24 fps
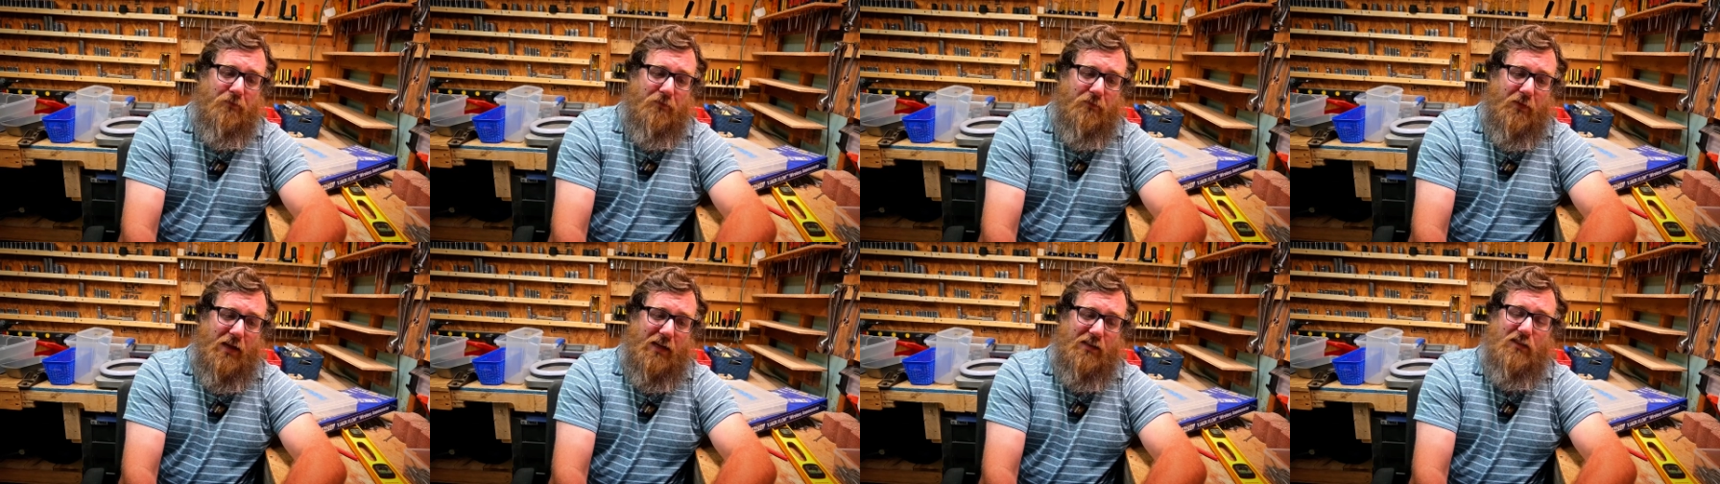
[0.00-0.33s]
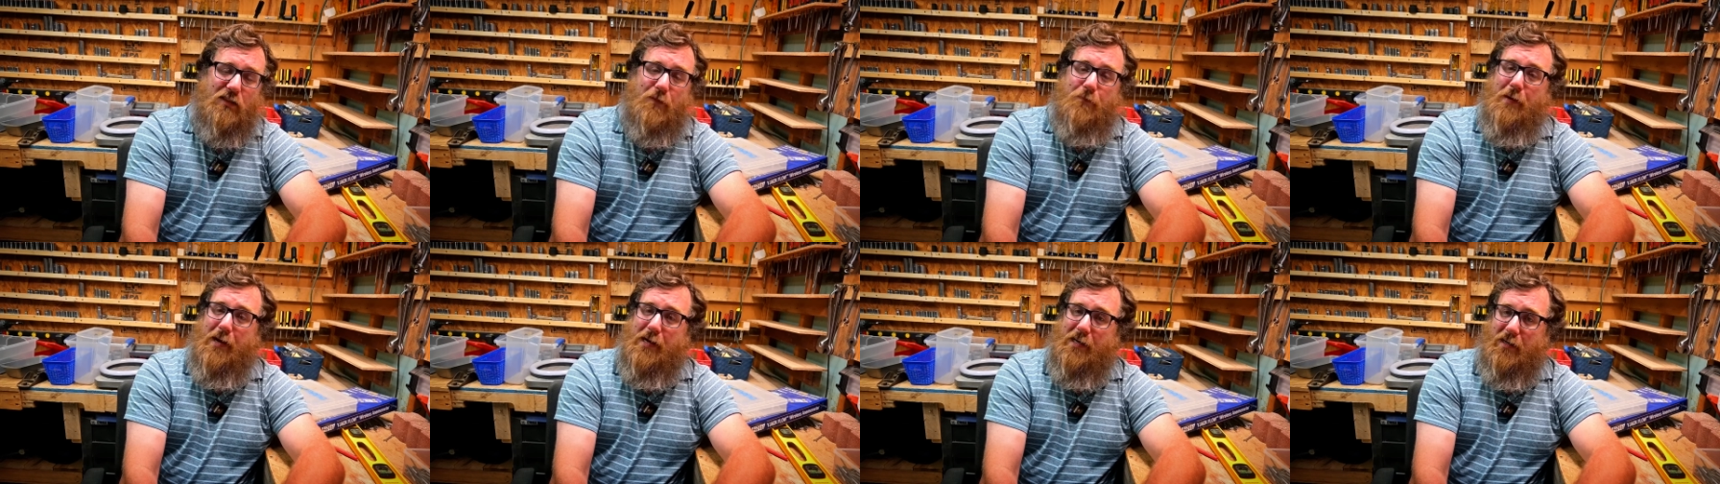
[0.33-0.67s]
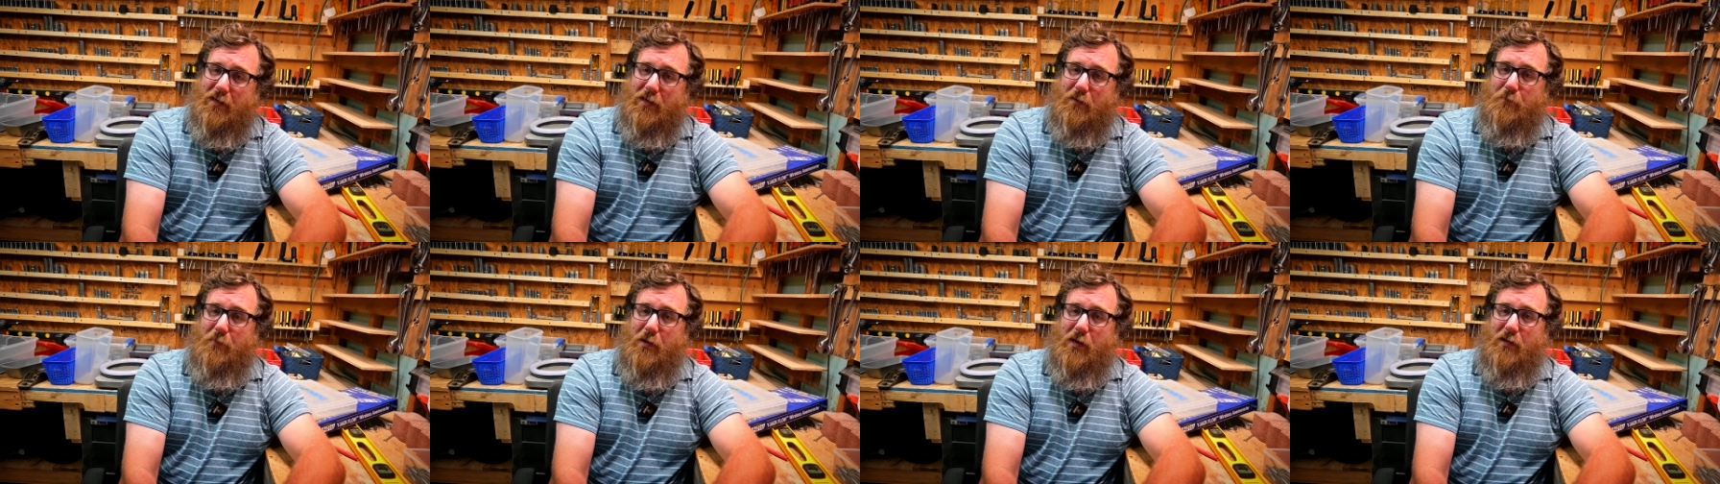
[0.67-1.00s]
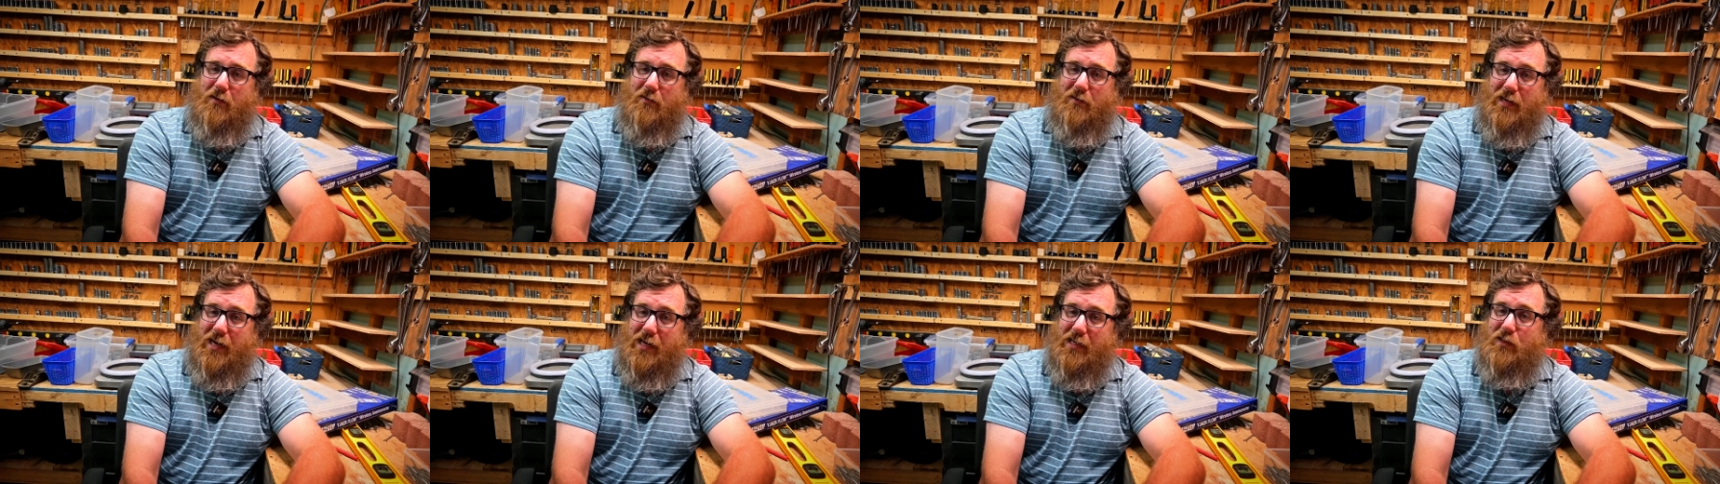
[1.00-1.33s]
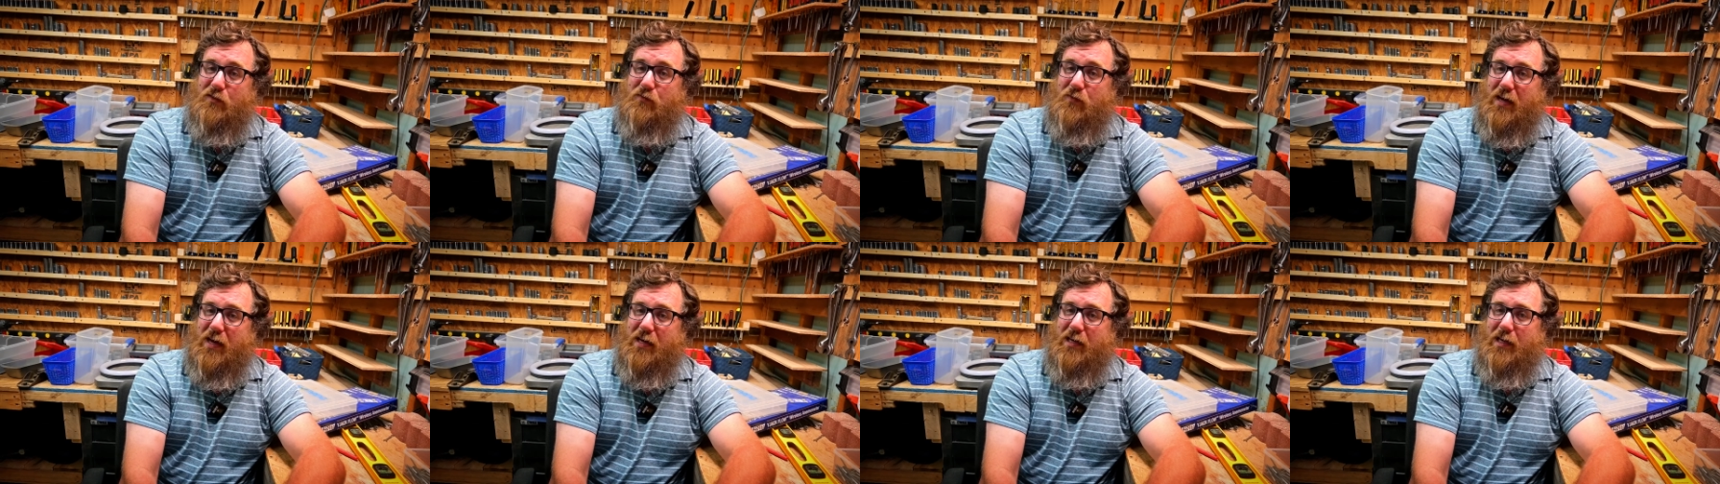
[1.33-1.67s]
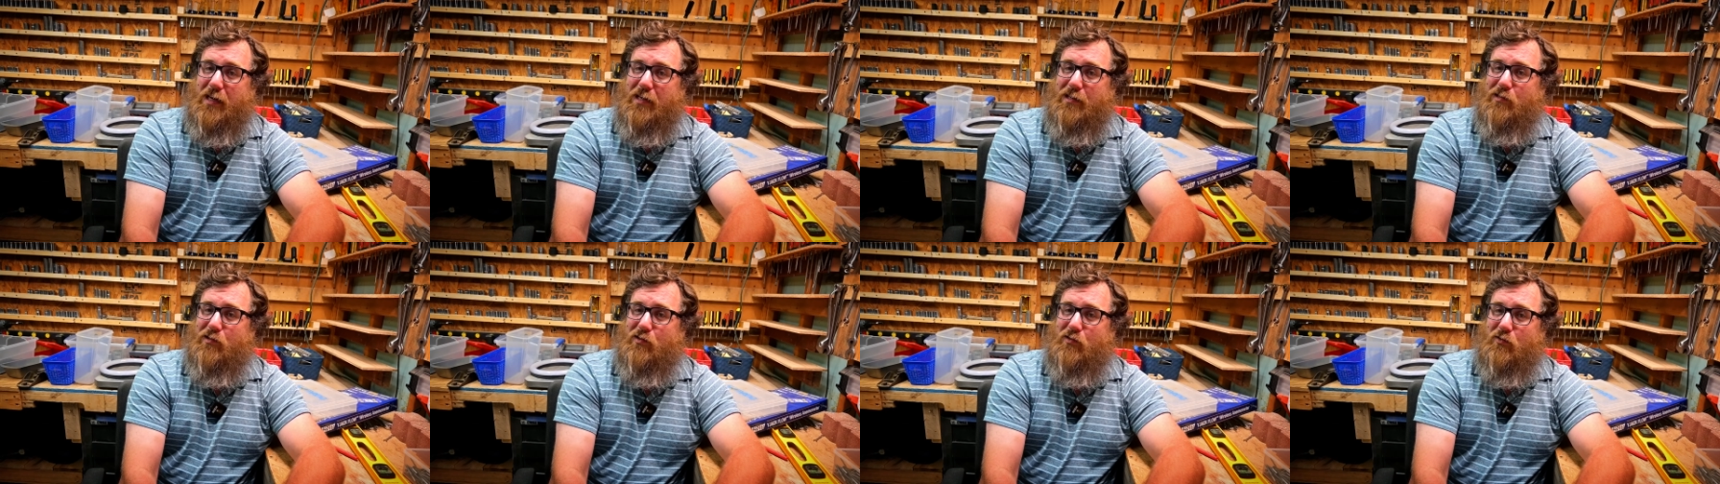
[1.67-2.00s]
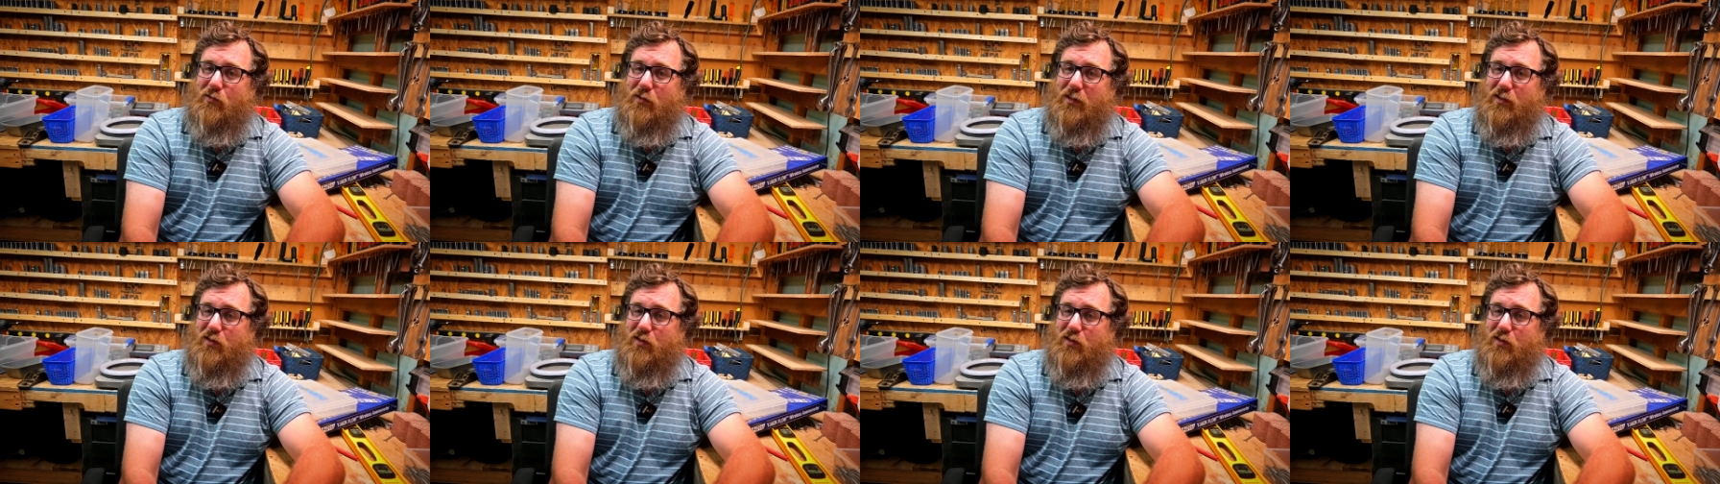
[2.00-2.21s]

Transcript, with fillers: That's the pain in the butt of the HVAC industry.